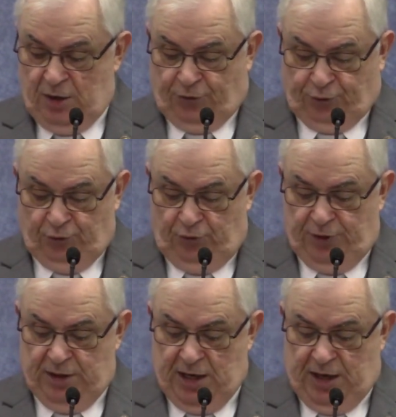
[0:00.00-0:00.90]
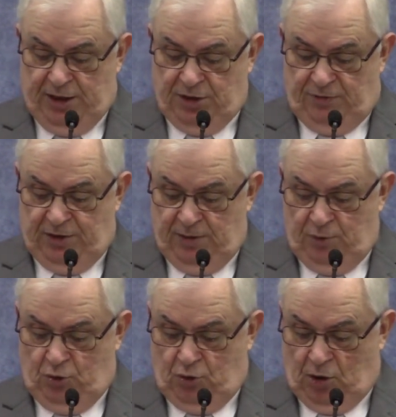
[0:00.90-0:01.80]
Through the knowledge of him
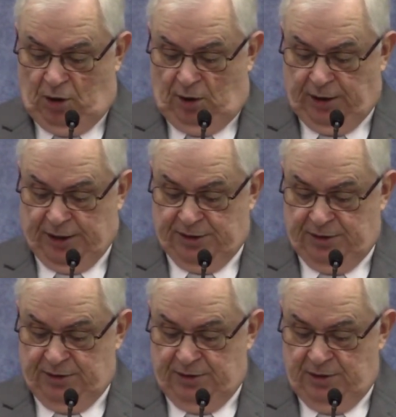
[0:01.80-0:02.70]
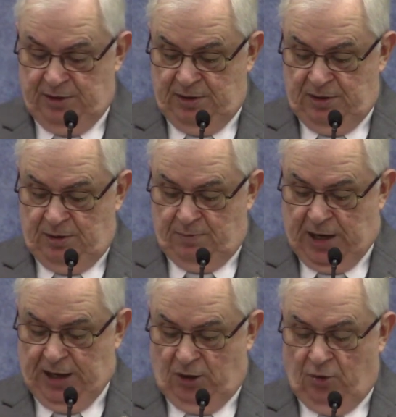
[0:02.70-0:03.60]
who called us
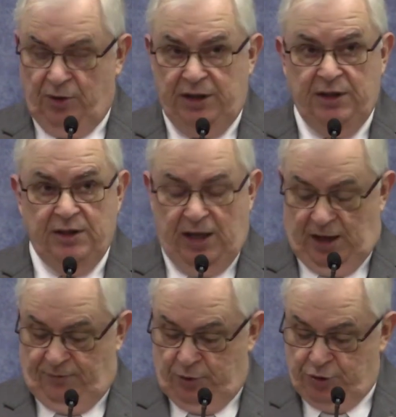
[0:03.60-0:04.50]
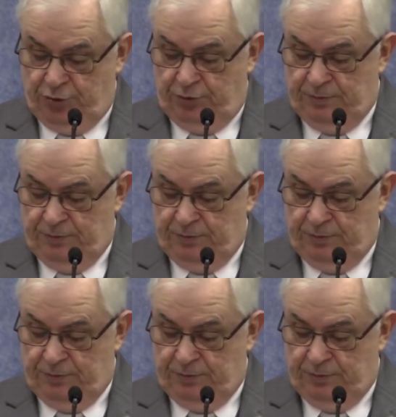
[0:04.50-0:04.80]
by glory and virtue,